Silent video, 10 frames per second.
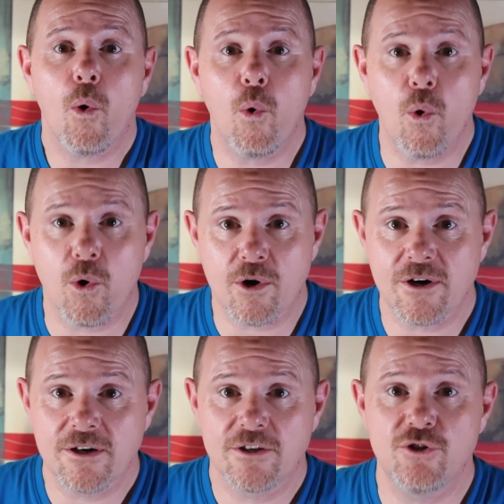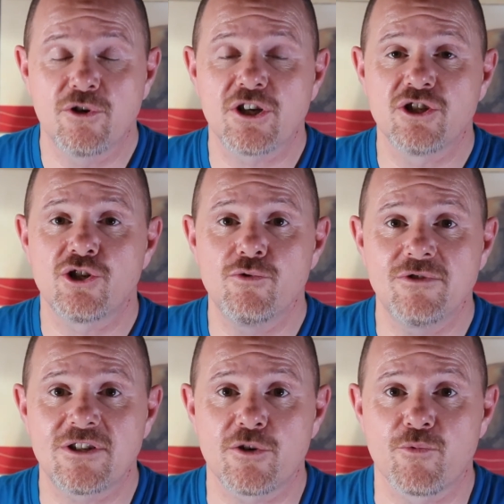or you can
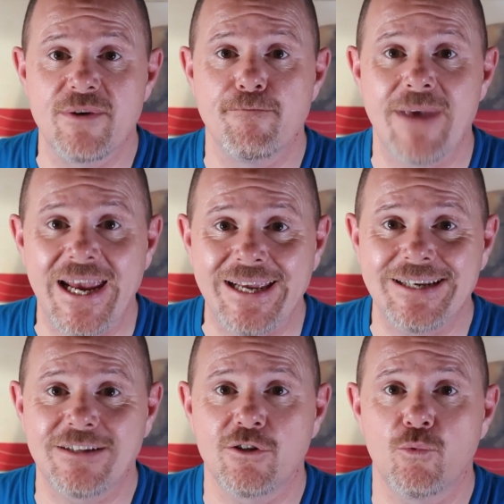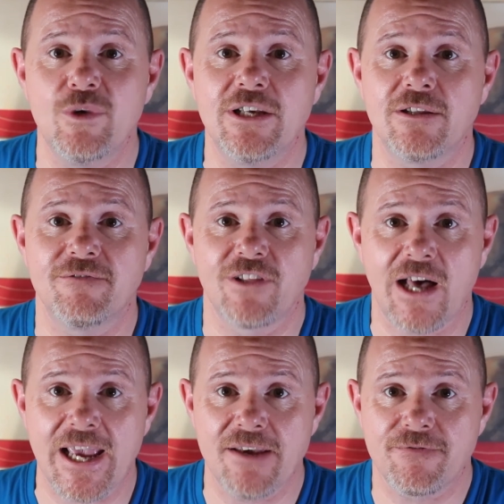choose to remain in the wheel of
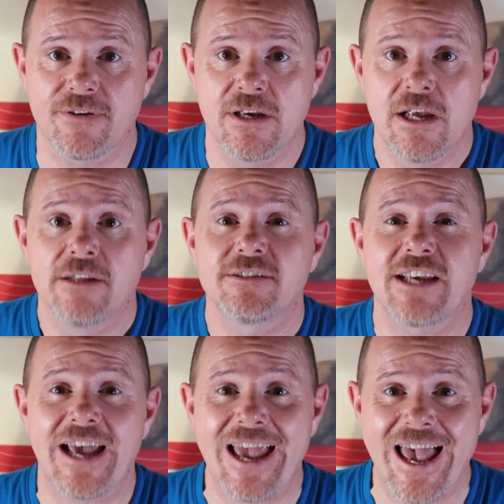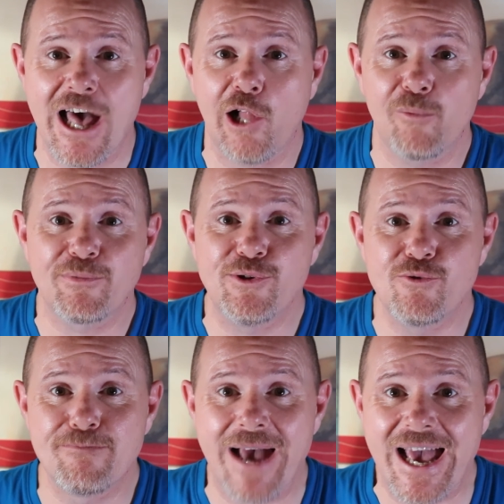life to help
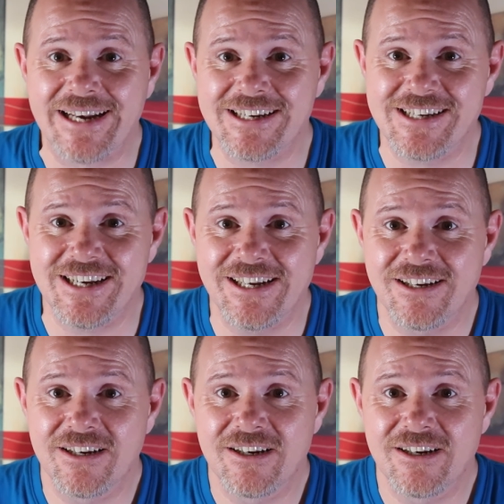humanity